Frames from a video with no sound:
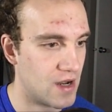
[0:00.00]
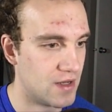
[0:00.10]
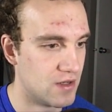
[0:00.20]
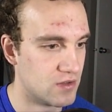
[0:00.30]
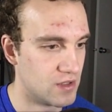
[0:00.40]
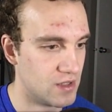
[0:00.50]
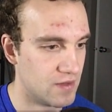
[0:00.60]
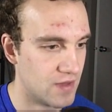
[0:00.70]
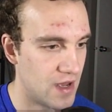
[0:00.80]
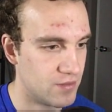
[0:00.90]
I usually
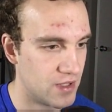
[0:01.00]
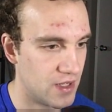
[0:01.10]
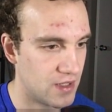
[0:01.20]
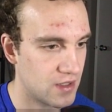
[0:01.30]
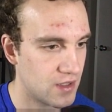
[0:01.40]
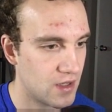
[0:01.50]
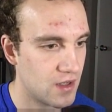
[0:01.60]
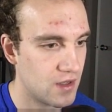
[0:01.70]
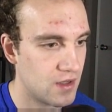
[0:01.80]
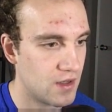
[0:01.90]
leave that blank.
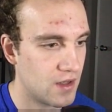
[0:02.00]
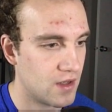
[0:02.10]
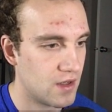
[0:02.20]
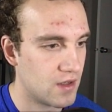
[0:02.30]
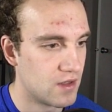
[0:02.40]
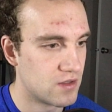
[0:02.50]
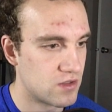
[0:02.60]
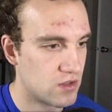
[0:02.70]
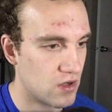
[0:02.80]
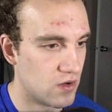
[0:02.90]

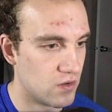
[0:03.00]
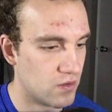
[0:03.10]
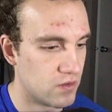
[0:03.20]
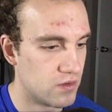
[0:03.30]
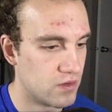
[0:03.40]
So